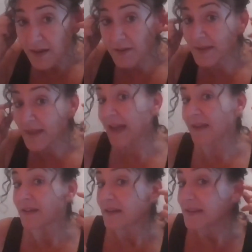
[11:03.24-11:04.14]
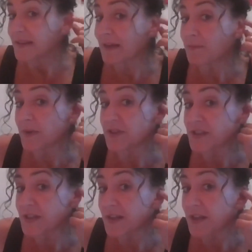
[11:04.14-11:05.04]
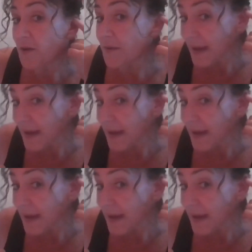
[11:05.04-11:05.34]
Okay, then we're just going to go